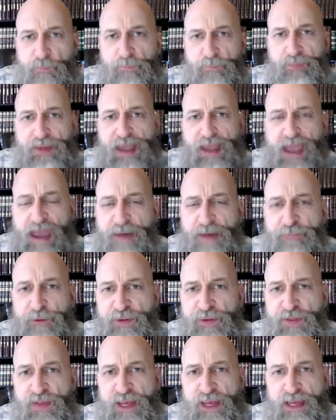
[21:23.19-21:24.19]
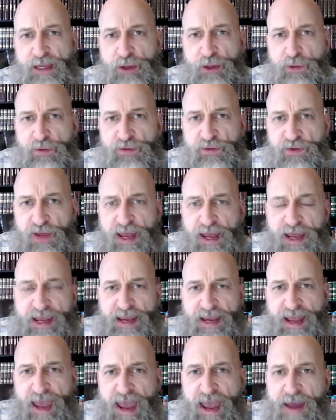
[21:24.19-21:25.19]
everything you say,
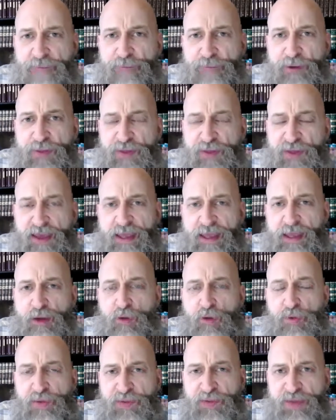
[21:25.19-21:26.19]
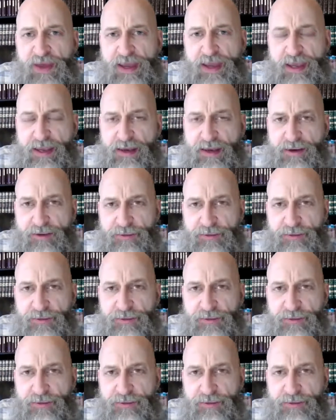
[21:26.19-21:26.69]
everything you think,